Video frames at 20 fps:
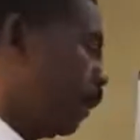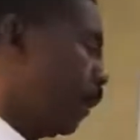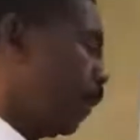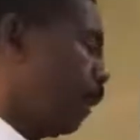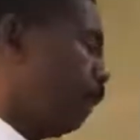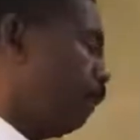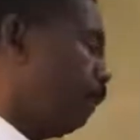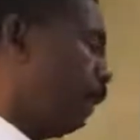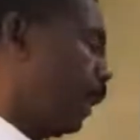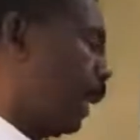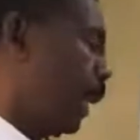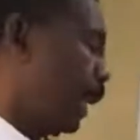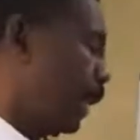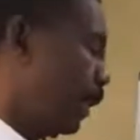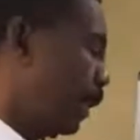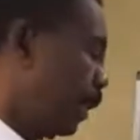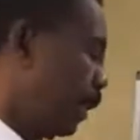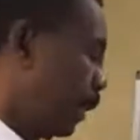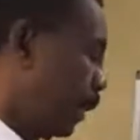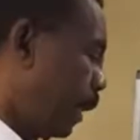
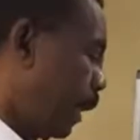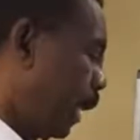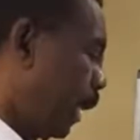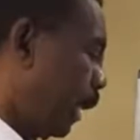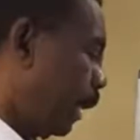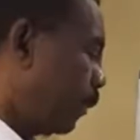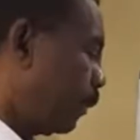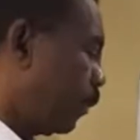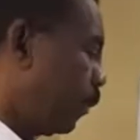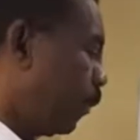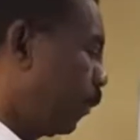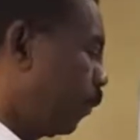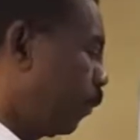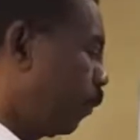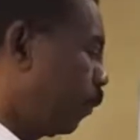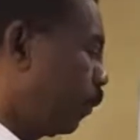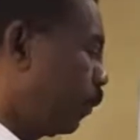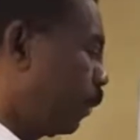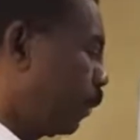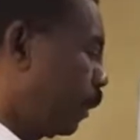Combine x
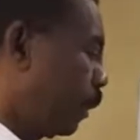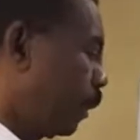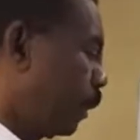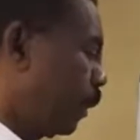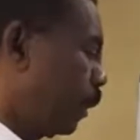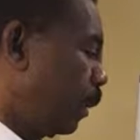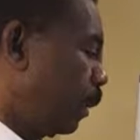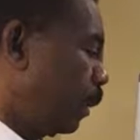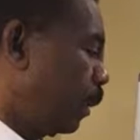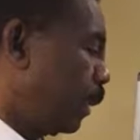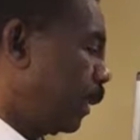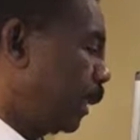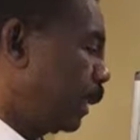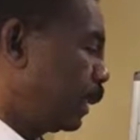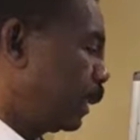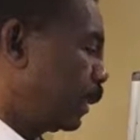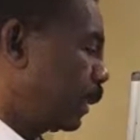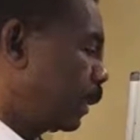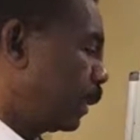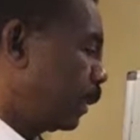cubed.
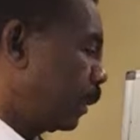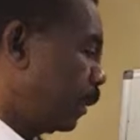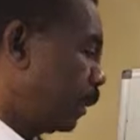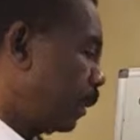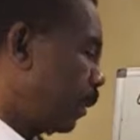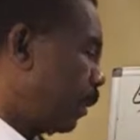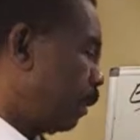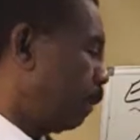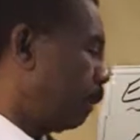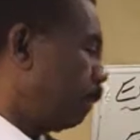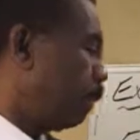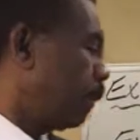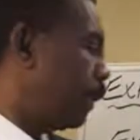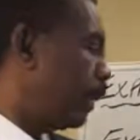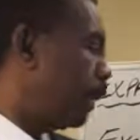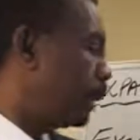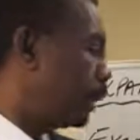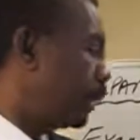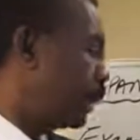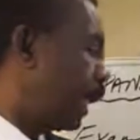This
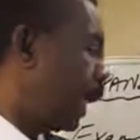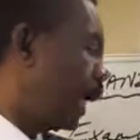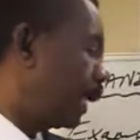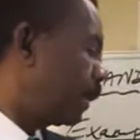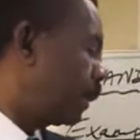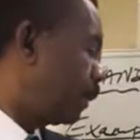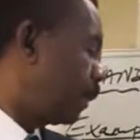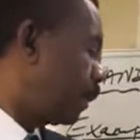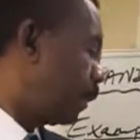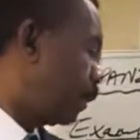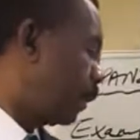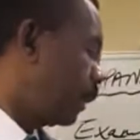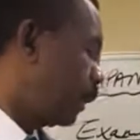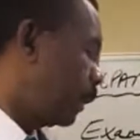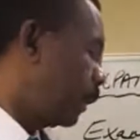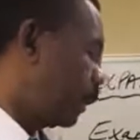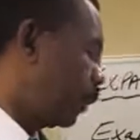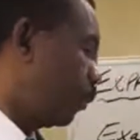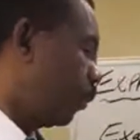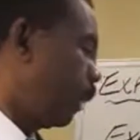plus that
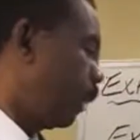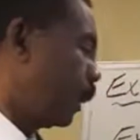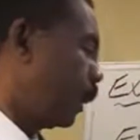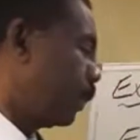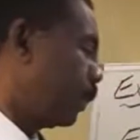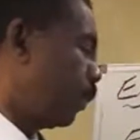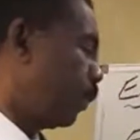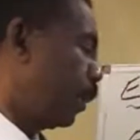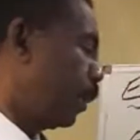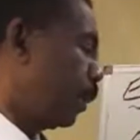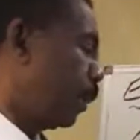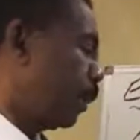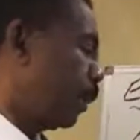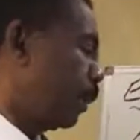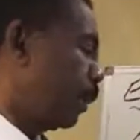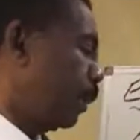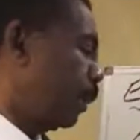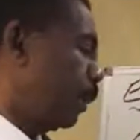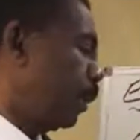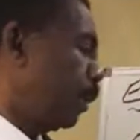is 2x squared.
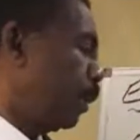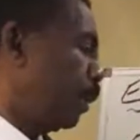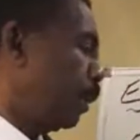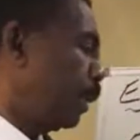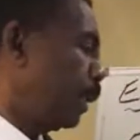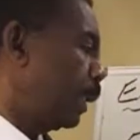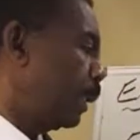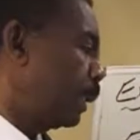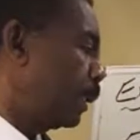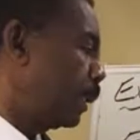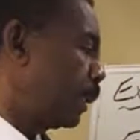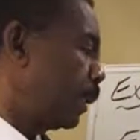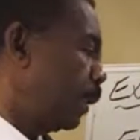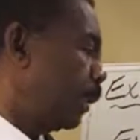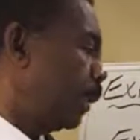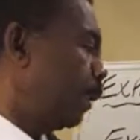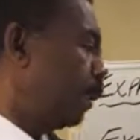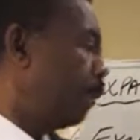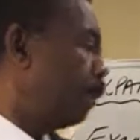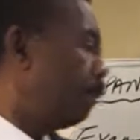
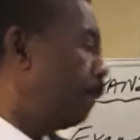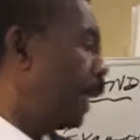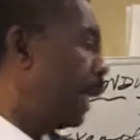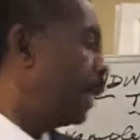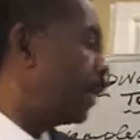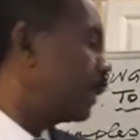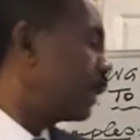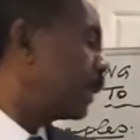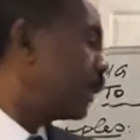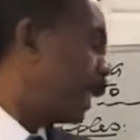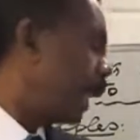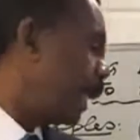This minus